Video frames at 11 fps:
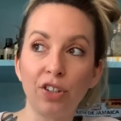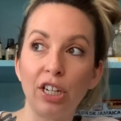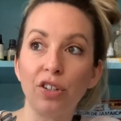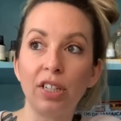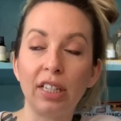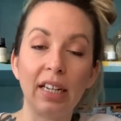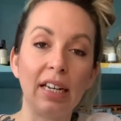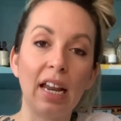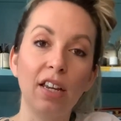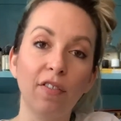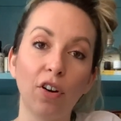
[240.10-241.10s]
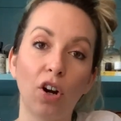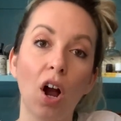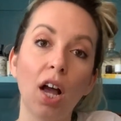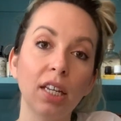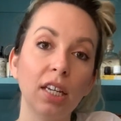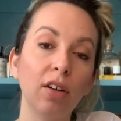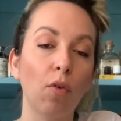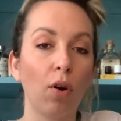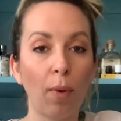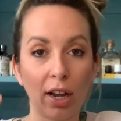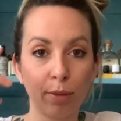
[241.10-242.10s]
you're interested in any of her honey or
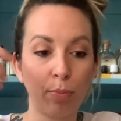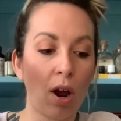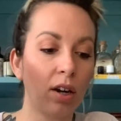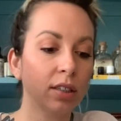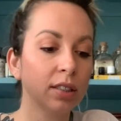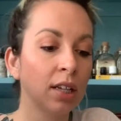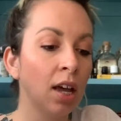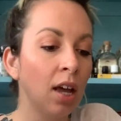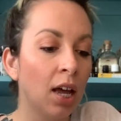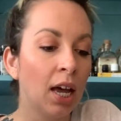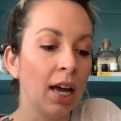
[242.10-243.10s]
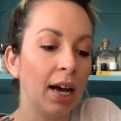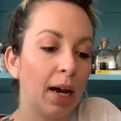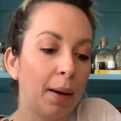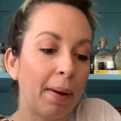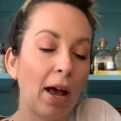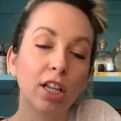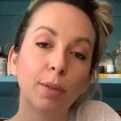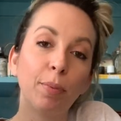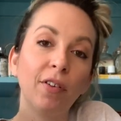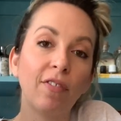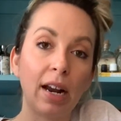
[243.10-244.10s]
wax products. I also
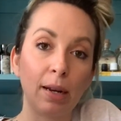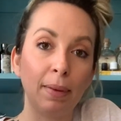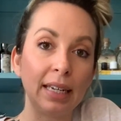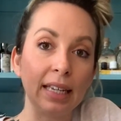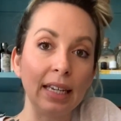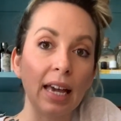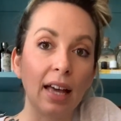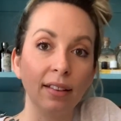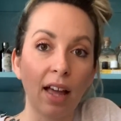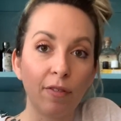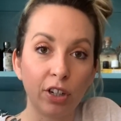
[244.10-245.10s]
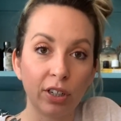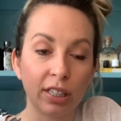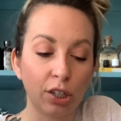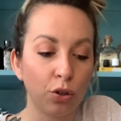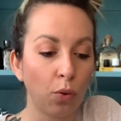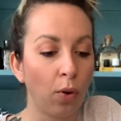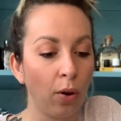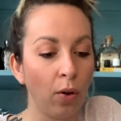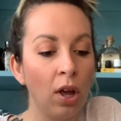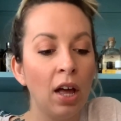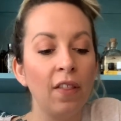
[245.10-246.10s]
put vitamin E and lavender essential oil.
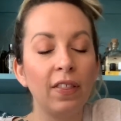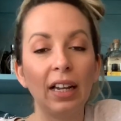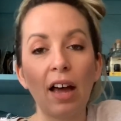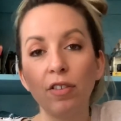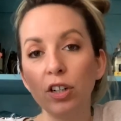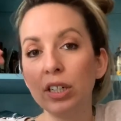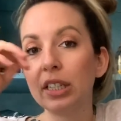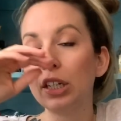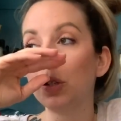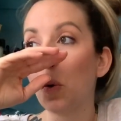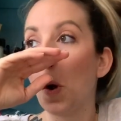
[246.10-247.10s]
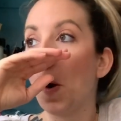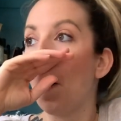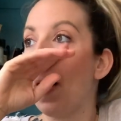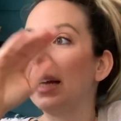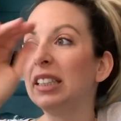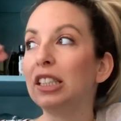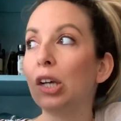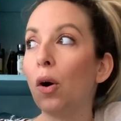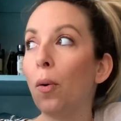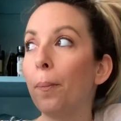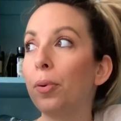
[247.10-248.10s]
The lavender essential oil, I
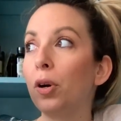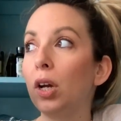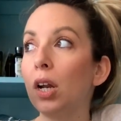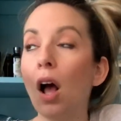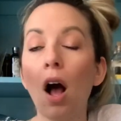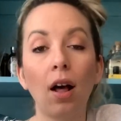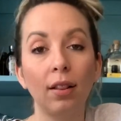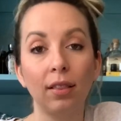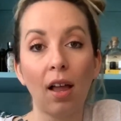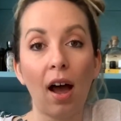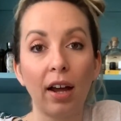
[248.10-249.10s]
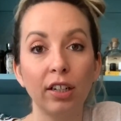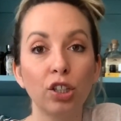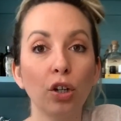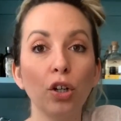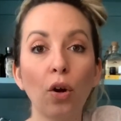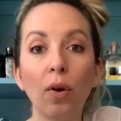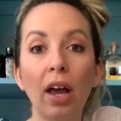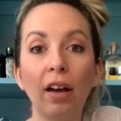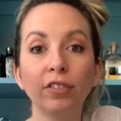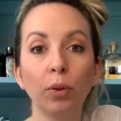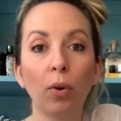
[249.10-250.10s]
don't put a lot. So you don't
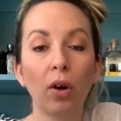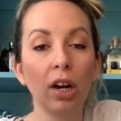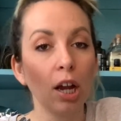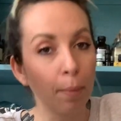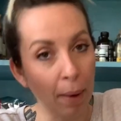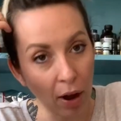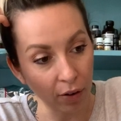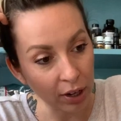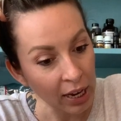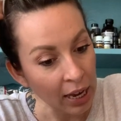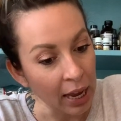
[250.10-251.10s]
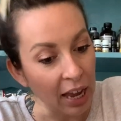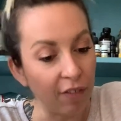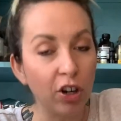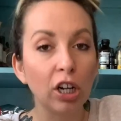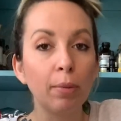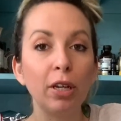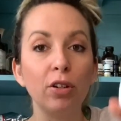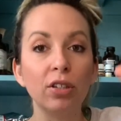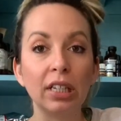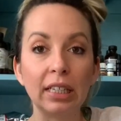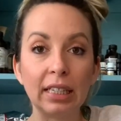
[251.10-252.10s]
have to worry about, if you're gonna be
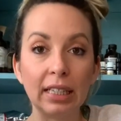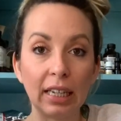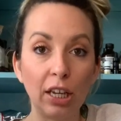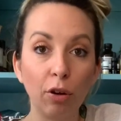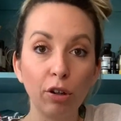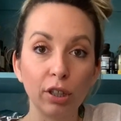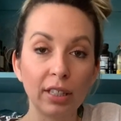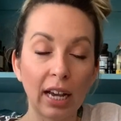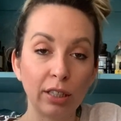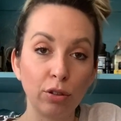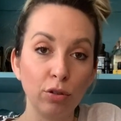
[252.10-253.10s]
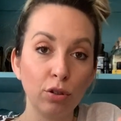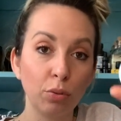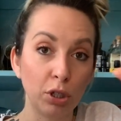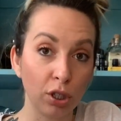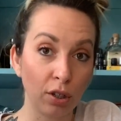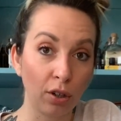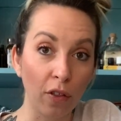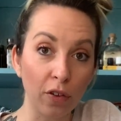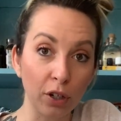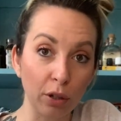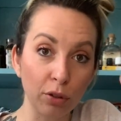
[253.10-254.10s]
using this to heal your tattoos, which is another
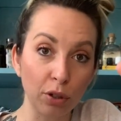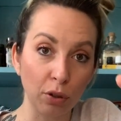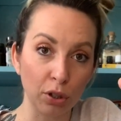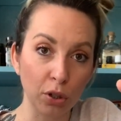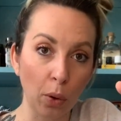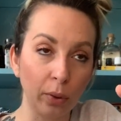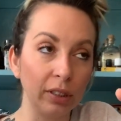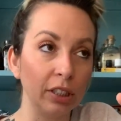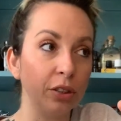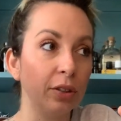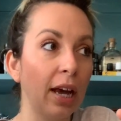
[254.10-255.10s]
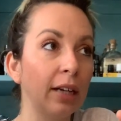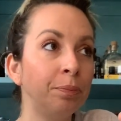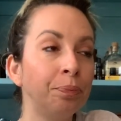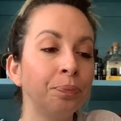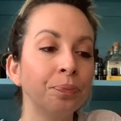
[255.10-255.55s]
use, you can totally do that.